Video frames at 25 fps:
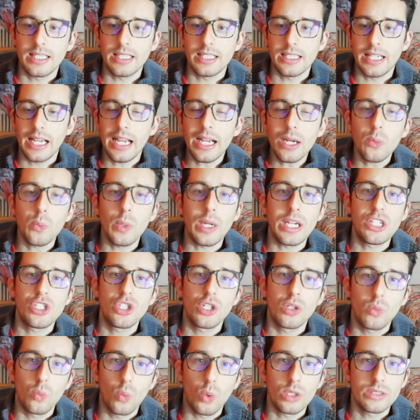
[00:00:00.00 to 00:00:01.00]

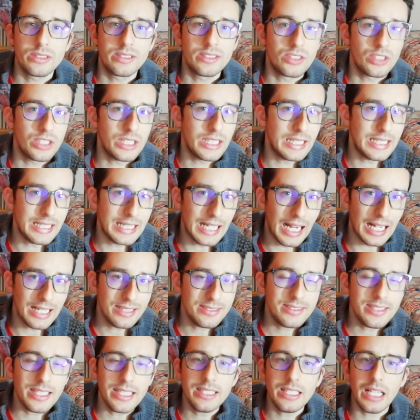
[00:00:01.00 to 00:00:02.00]
equation was really
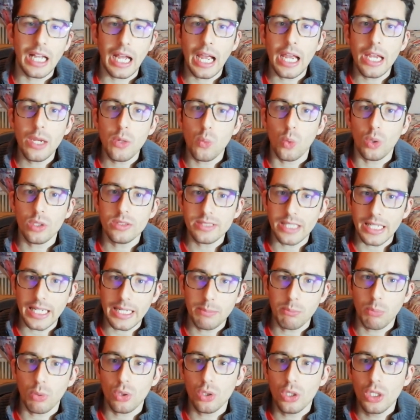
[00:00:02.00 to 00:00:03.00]
nice, and I was
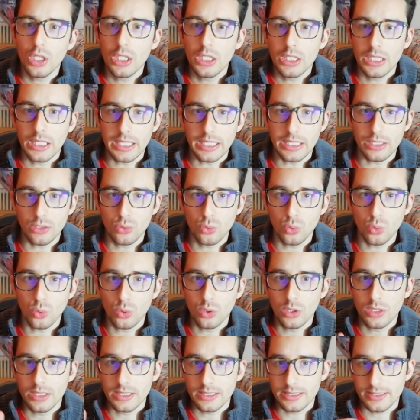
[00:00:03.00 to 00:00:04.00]
able
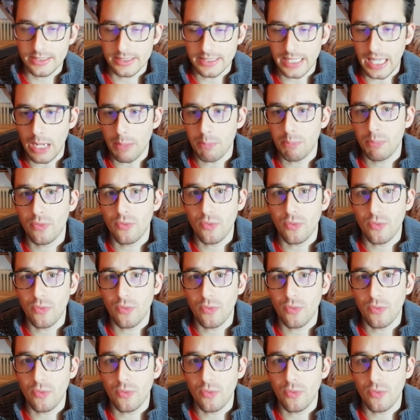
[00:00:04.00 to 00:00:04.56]
to step